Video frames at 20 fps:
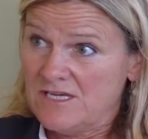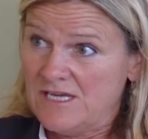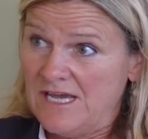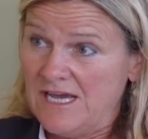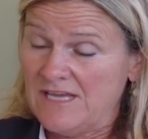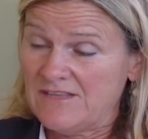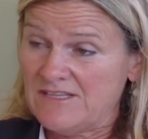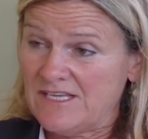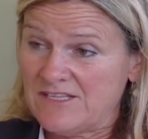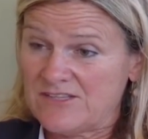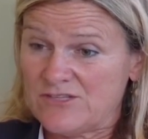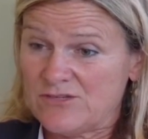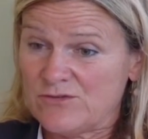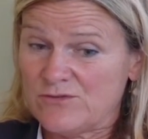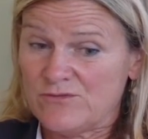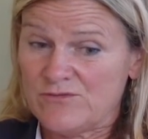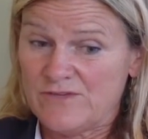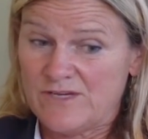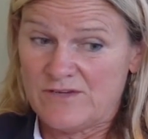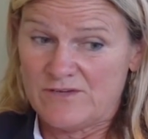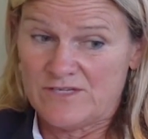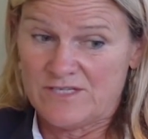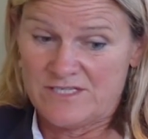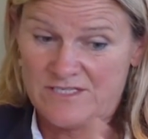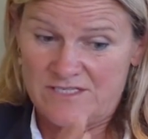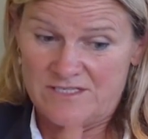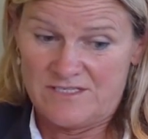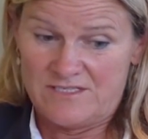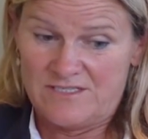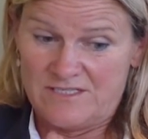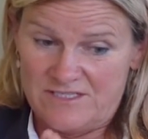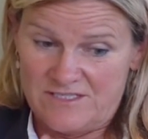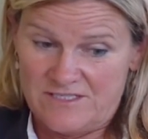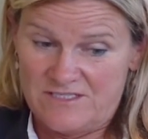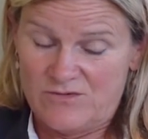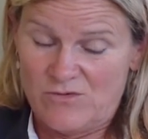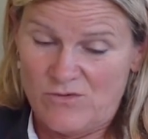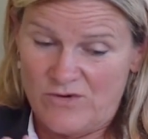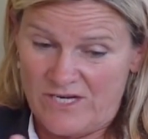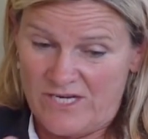And that they're very
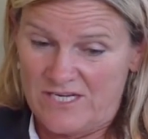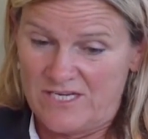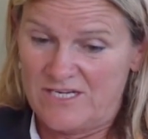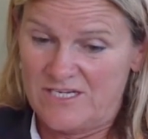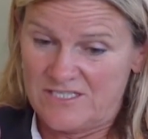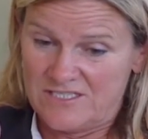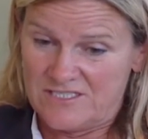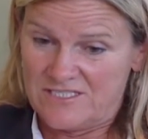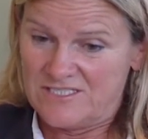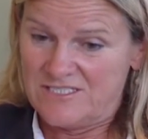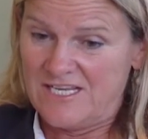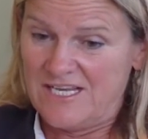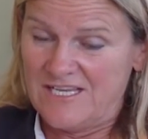organized